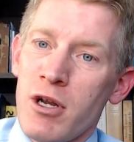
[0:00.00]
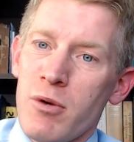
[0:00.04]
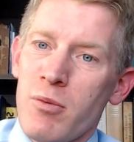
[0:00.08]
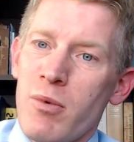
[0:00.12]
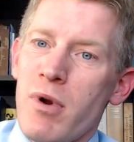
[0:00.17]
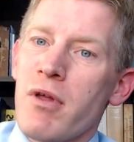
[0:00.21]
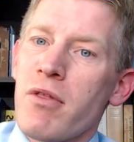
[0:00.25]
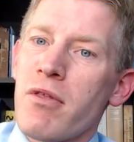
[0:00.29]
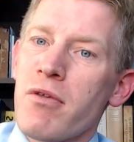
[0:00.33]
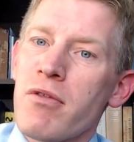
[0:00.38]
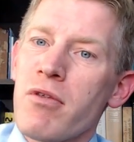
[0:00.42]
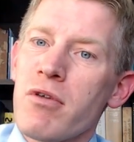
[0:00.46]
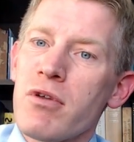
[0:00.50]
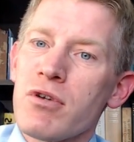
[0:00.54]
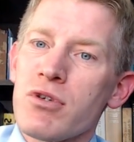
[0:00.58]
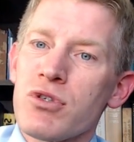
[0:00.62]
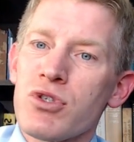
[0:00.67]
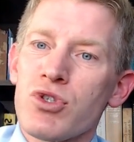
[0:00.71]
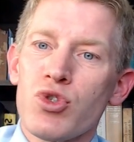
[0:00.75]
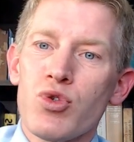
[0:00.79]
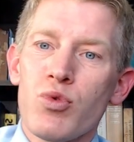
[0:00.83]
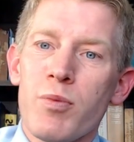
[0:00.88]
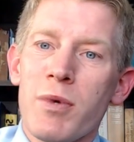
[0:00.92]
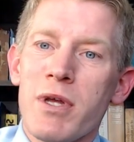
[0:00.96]
rather than
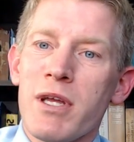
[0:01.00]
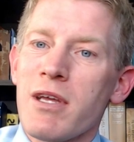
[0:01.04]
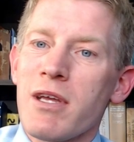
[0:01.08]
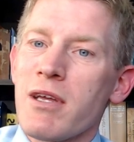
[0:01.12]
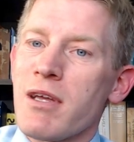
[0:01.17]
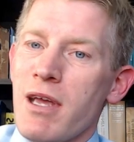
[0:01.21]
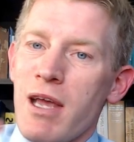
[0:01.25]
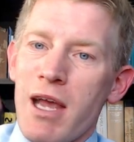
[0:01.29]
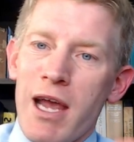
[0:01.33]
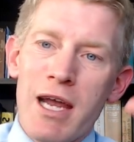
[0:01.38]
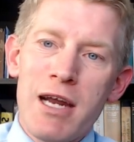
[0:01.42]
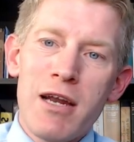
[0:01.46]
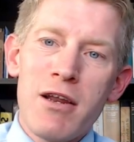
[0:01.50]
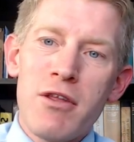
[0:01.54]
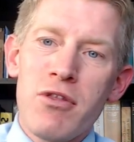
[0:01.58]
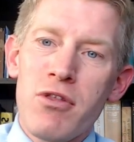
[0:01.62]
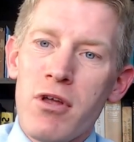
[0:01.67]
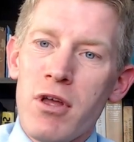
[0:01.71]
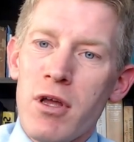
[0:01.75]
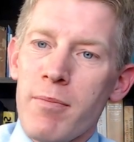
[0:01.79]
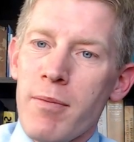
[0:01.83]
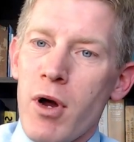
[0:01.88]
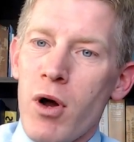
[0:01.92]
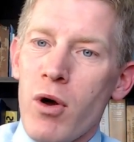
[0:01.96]
assuming
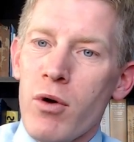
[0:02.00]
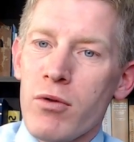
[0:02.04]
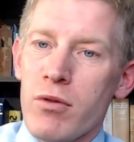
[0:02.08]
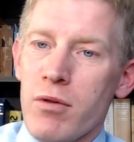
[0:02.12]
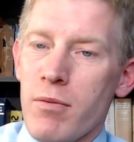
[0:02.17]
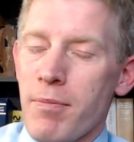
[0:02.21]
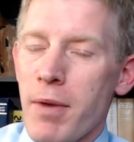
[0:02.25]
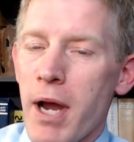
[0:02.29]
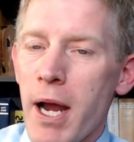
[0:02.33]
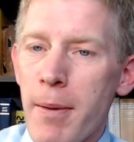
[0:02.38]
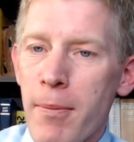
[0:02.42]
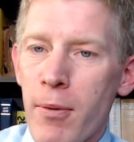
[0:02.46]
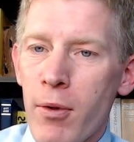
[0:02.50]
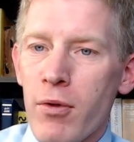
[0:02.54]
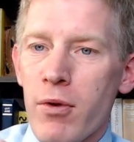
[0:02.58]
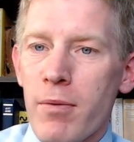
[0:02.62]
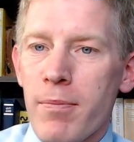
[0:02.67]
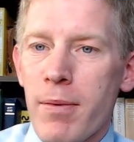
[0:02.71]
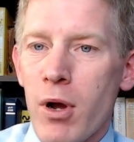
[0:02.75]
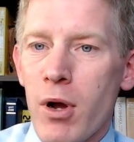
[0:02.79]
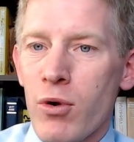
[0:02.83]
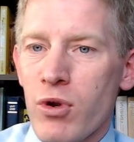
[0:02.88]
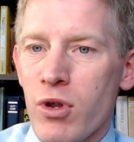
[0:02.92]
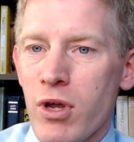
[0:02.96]
anything about the Bible or
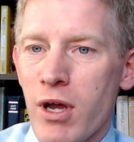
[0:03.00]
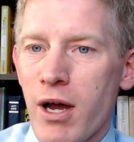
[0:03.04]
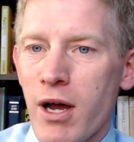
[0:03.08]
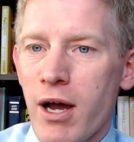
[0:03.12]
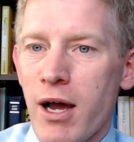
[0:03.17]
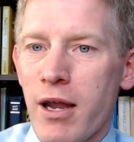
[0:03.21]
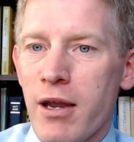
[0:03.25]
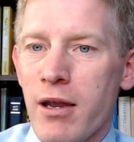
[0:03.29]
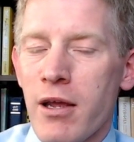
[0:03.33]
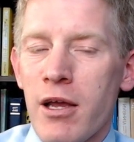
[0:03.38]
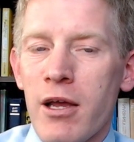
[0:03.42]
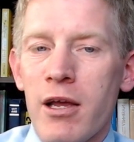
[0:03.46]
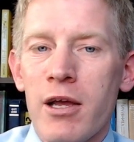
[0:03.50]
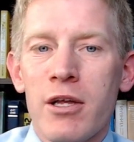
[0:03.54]
about God,